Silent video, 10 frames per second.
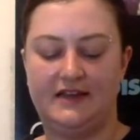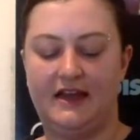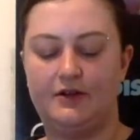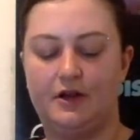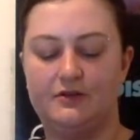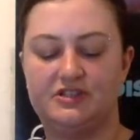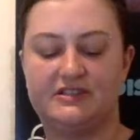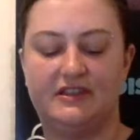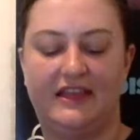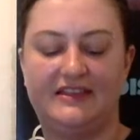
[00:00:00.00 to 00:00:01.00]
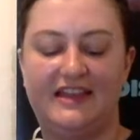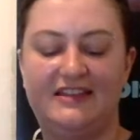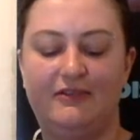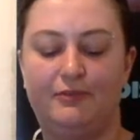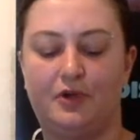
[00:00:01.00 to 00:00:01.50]
I don't know, it's just like the
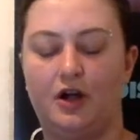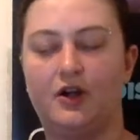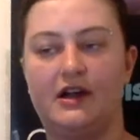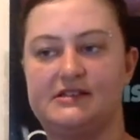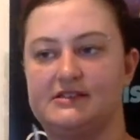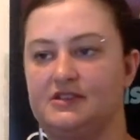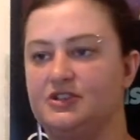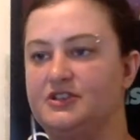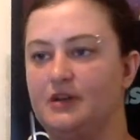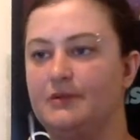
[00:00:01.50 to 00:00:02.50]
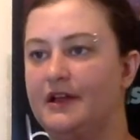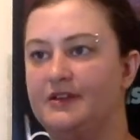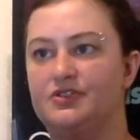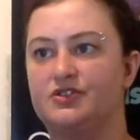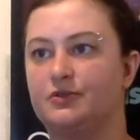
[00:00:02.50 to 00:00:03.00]
idea of progress is such a
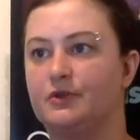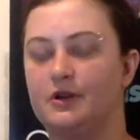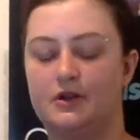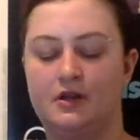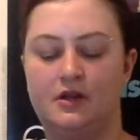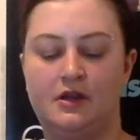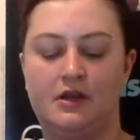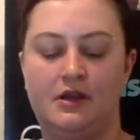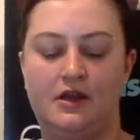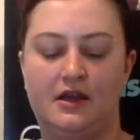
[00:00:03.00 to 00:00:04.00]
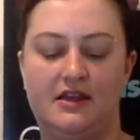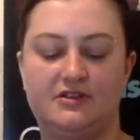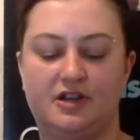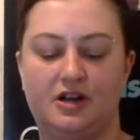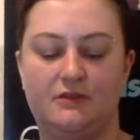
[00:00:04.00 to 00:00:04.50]
double-edged sword in
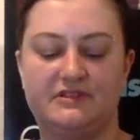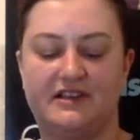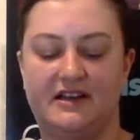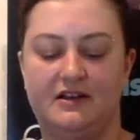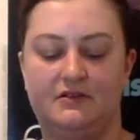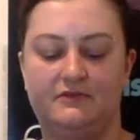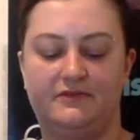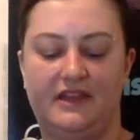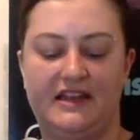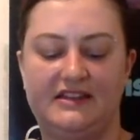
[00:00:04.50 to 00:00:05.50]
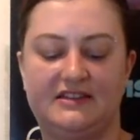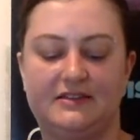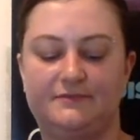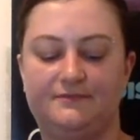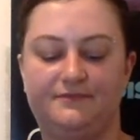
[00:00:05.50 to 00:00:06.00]
terms of like,
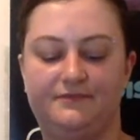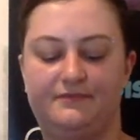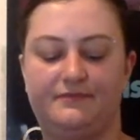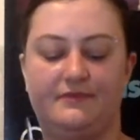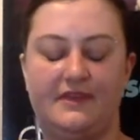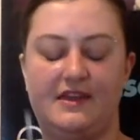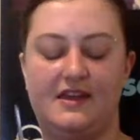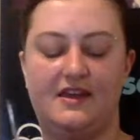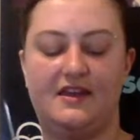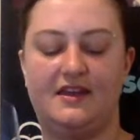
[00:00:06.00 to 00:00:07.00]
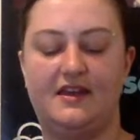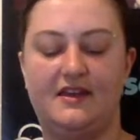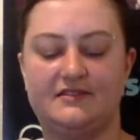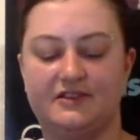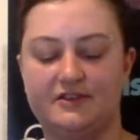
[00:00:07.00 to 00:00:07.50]

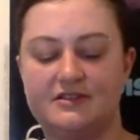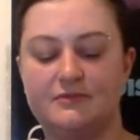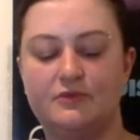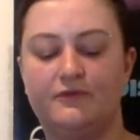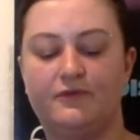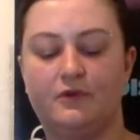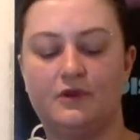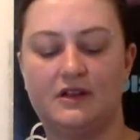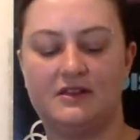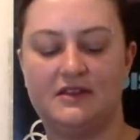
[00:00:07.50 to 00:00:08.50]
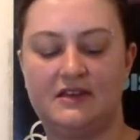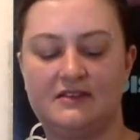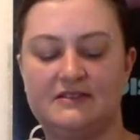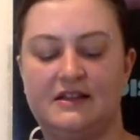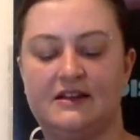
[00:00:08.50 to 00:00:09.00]
it's good to move forward on
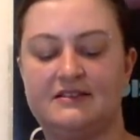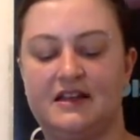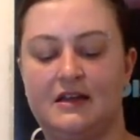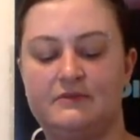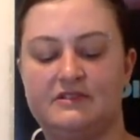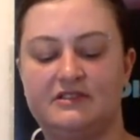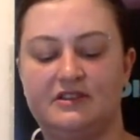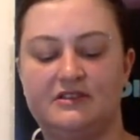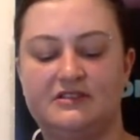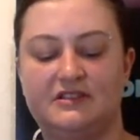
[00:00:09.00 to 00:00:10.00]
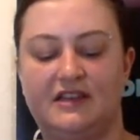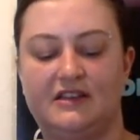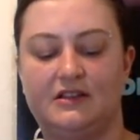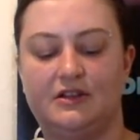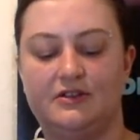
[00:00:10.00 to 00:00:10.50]
things a lot of times. It's good to like
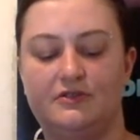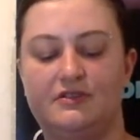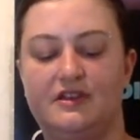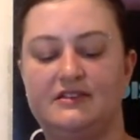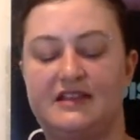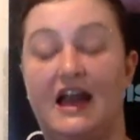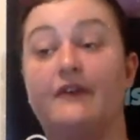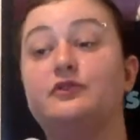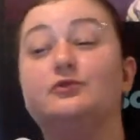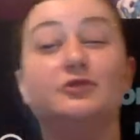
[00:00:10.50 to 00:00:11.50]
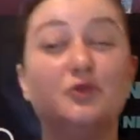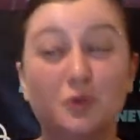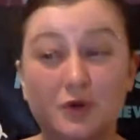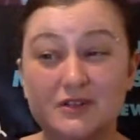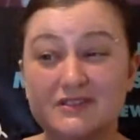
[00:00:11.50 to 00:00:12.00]
learn new things, to have new
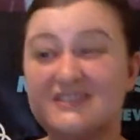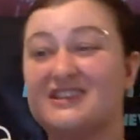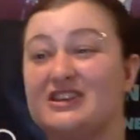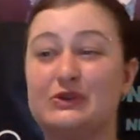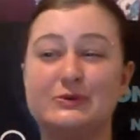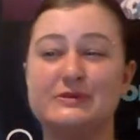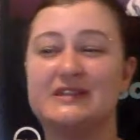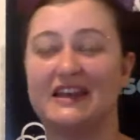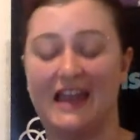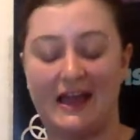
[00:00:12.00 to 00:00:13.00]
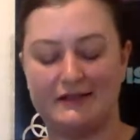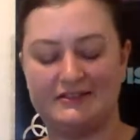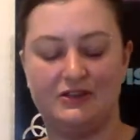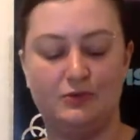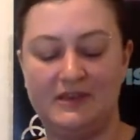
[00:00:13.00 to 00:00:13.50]
tools to use like as
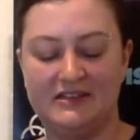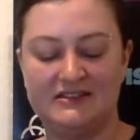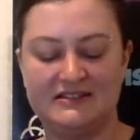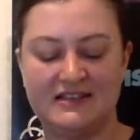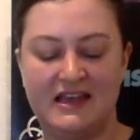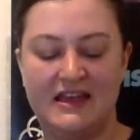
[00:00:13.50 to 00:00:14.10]
humans.